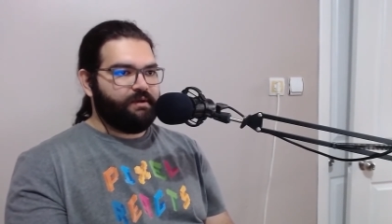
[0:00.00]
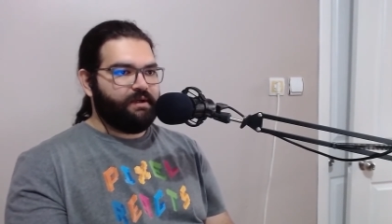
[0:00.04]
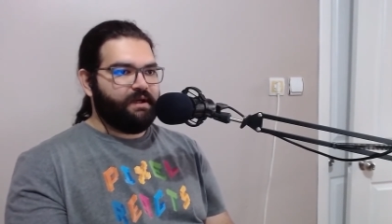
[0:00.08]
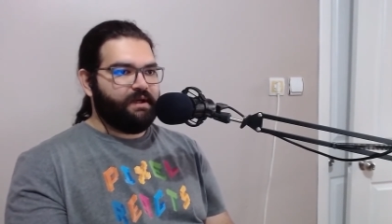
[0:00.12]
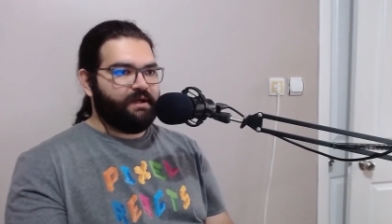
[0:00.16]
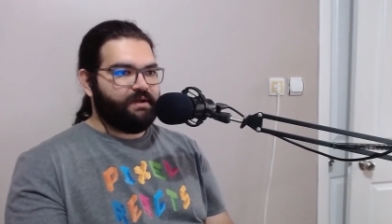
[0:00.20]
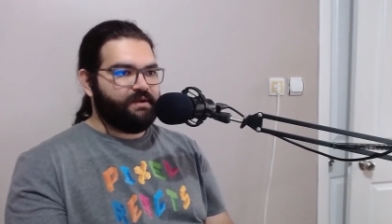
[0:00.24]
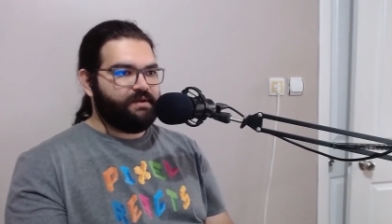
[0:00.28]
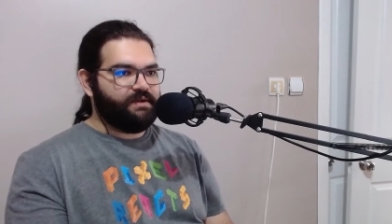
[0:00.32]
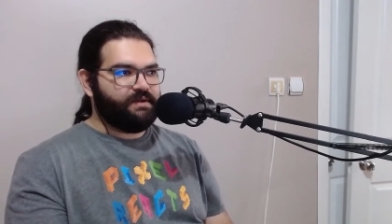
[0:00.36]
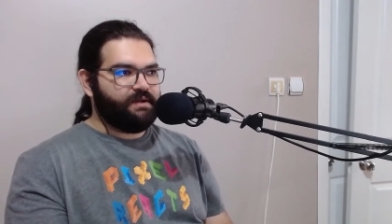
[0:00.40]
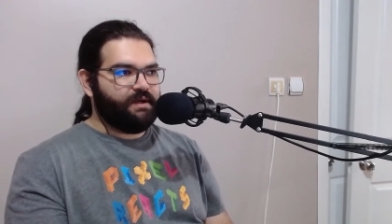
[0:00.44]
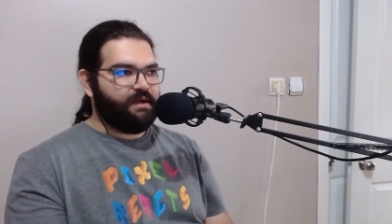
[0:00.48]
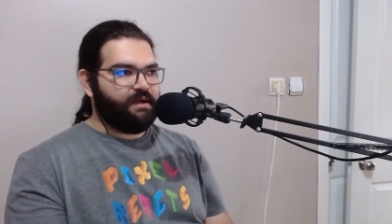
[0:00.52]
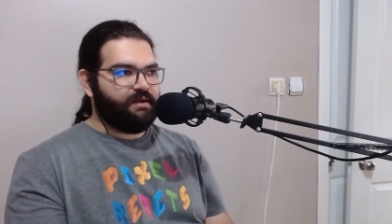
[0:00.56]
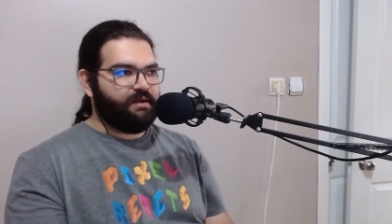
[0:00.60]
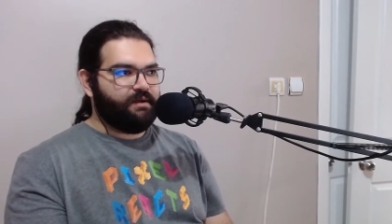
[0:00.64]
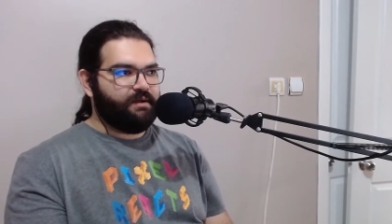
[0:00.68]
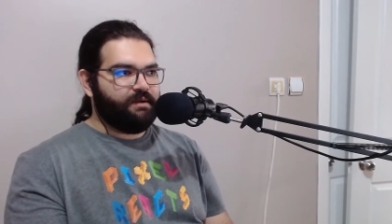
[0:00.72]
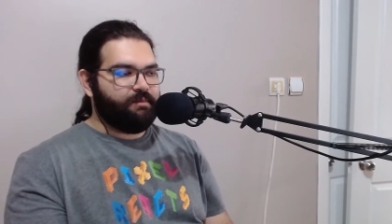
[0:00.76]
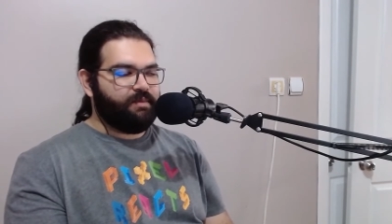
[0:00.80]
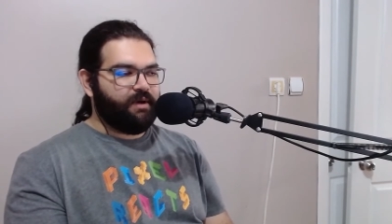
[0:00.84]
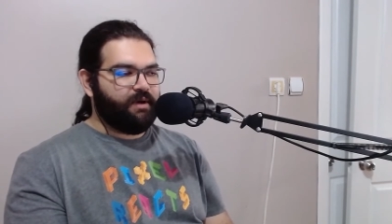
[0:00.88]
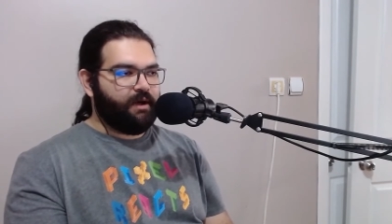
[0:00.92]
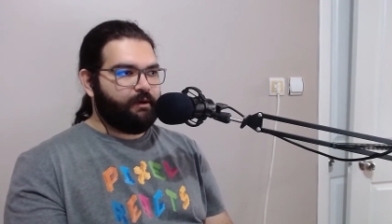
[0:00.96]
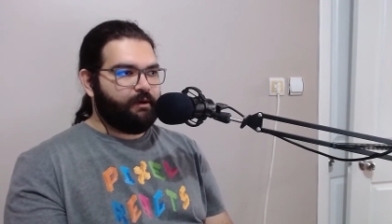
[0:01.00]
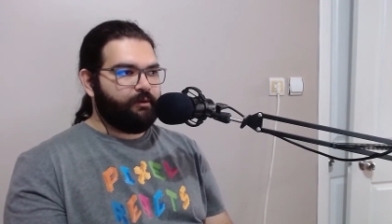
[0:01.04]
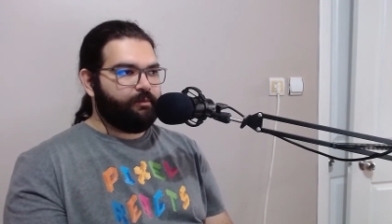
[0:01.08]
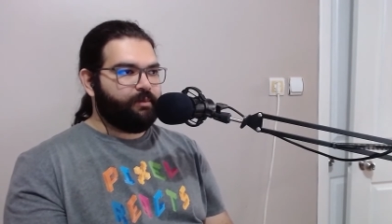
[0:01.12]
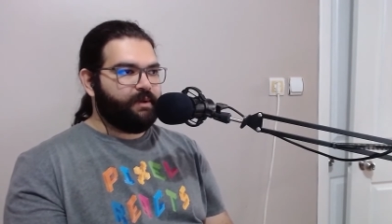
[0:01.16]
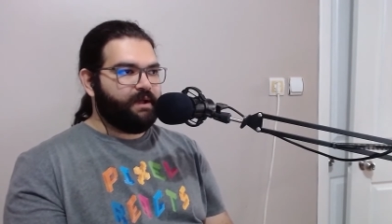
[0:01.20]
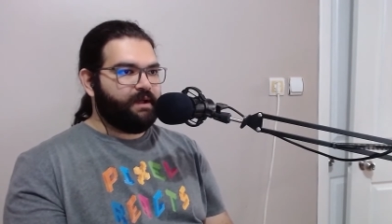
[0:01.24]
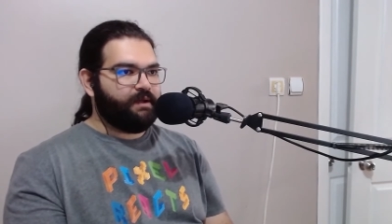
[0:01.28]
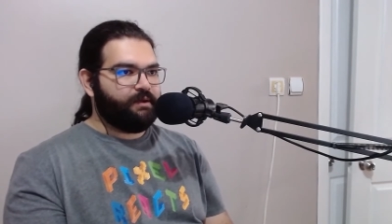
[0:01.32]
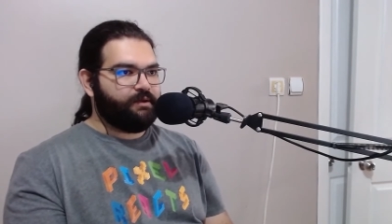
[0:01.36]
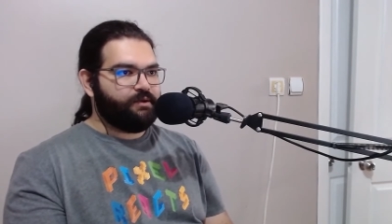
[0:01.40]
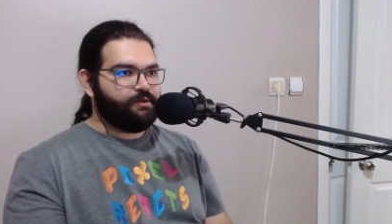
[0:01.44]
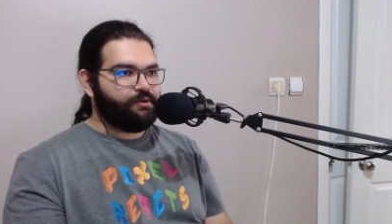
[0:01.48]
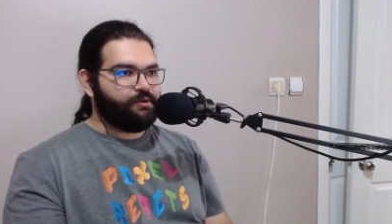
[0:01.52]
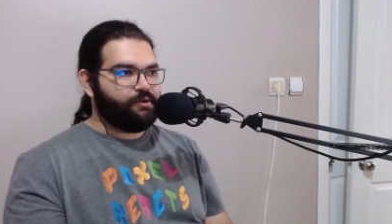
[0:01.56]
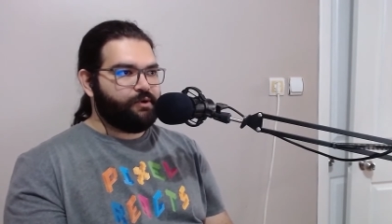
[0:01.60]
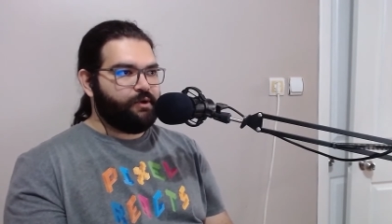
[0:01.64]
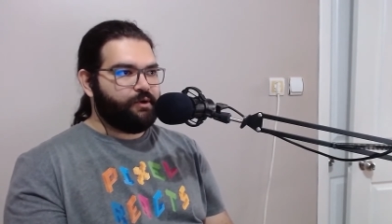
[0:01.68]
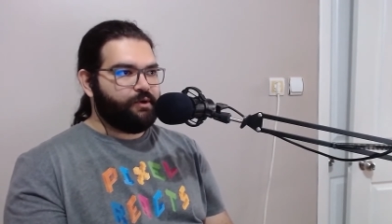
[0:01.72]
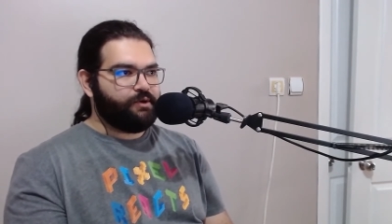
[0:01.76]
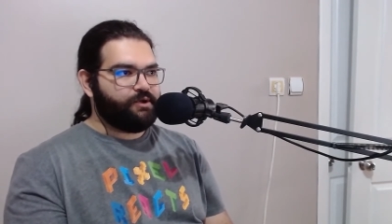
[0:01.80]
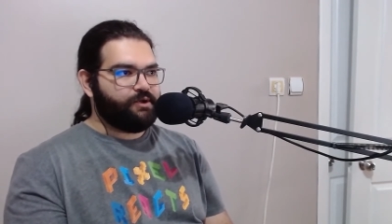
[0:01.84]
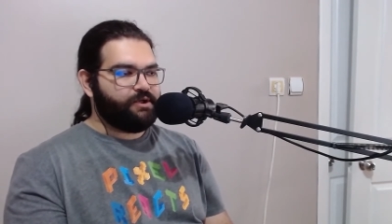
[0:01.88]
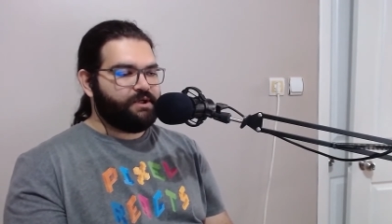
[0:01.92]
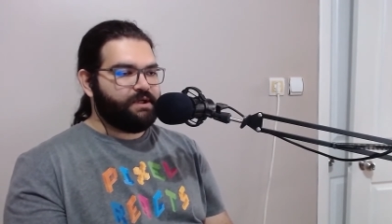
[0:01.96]
get inside the power plant to
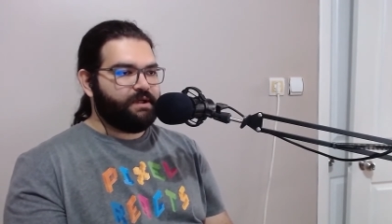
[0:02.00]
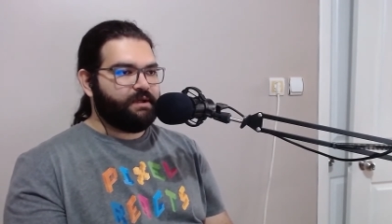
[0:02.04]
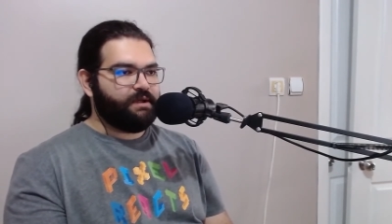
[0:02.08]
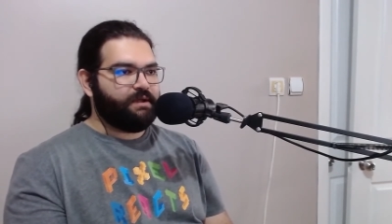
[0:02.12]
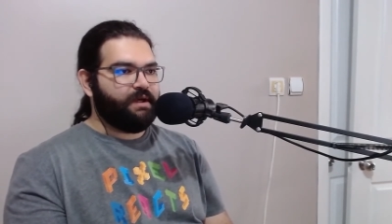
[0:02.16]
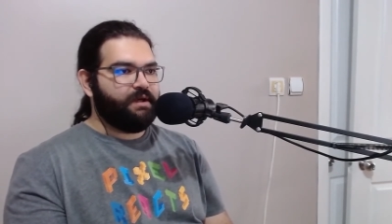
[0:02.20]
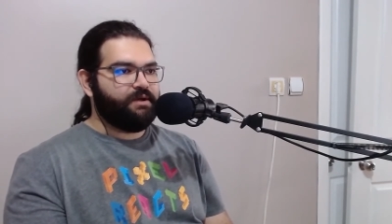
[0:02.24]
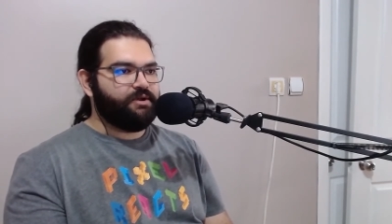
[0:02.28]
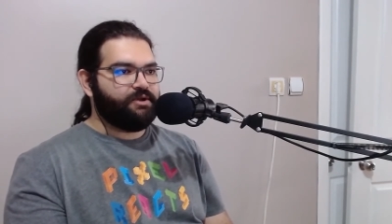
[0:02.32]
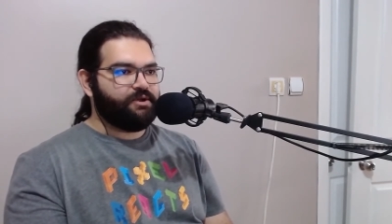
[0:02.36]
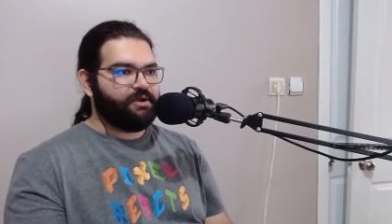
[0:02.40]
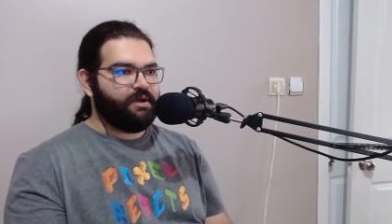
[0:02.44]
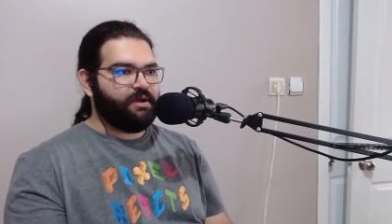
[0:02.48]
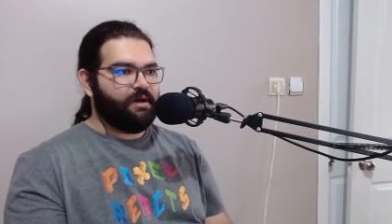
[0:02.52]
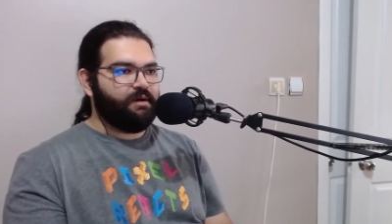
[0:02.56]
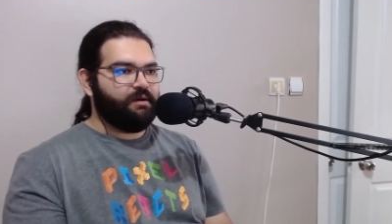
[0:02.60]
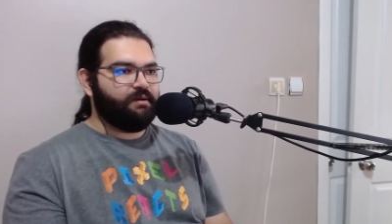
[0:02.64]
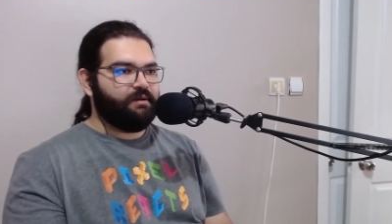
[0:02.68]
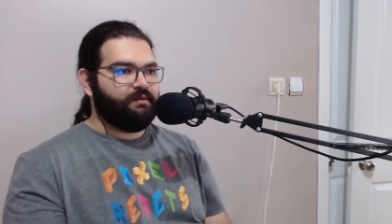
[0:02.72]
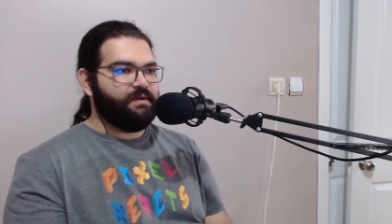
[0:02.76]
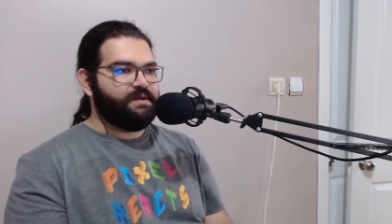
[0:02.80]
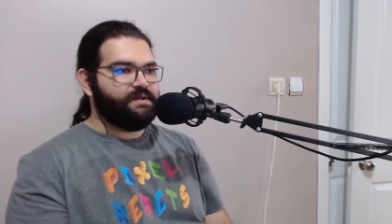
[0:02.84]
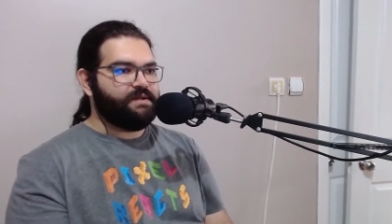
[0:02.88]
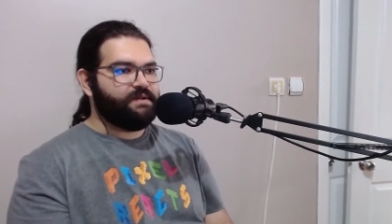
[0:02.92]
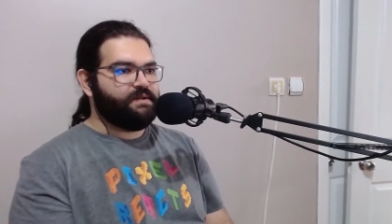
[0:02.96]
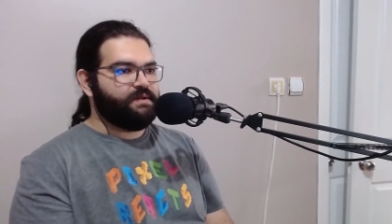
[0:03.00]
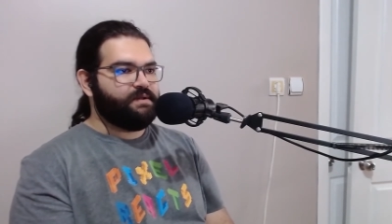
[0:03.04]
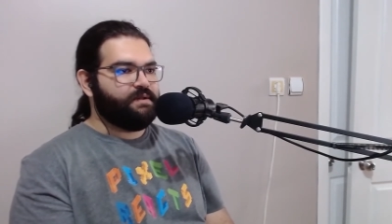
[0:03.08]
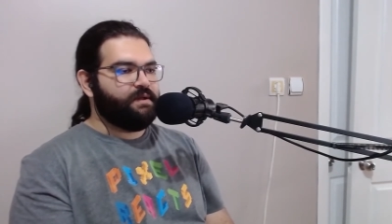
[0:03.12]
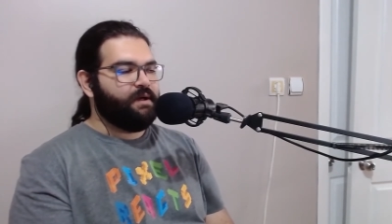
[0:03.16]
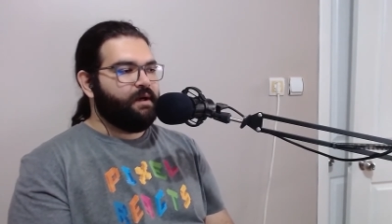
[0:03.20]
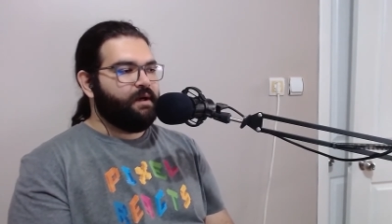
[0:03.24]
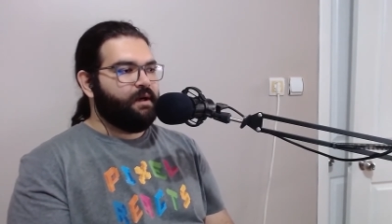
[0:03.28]
search it and Charlotte was